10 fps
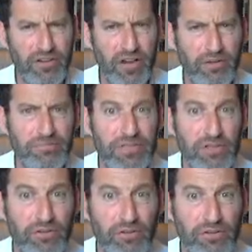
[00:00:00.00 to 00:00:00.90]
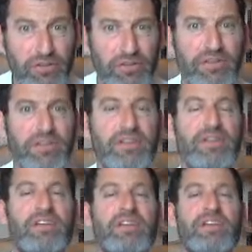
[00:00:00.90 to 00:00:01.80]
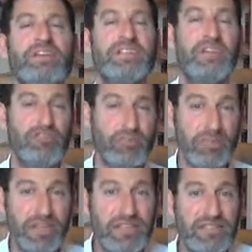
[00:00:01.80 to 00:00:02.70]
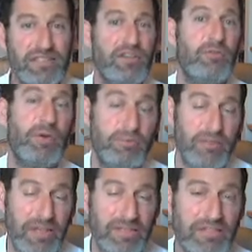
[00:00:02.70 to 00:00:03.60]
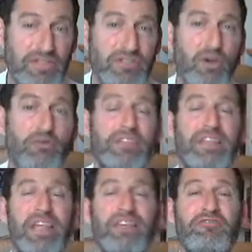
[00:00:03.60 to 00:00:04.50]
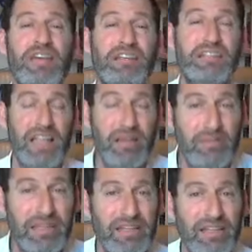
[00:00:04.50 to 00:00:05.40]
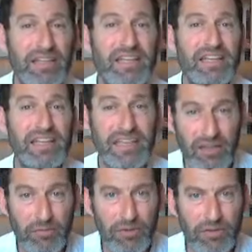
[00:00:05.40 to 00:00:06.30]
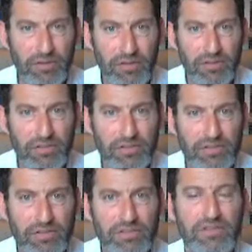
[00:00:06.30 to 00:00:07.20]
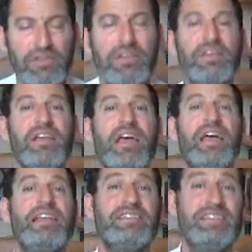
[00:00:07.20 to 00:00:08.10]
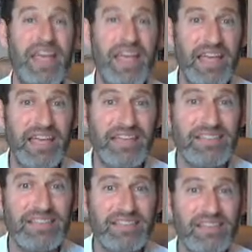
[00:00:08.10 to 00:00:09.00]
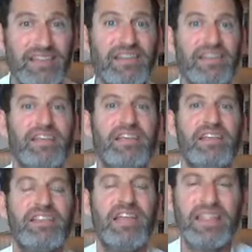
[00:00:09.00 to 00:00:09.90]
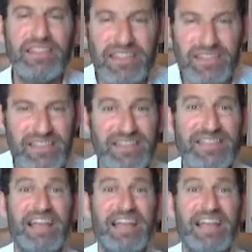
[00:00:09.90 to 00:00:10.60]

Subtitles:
comes along in several places. One place is Yoredei Reish Lamed Gimel, and he says that this is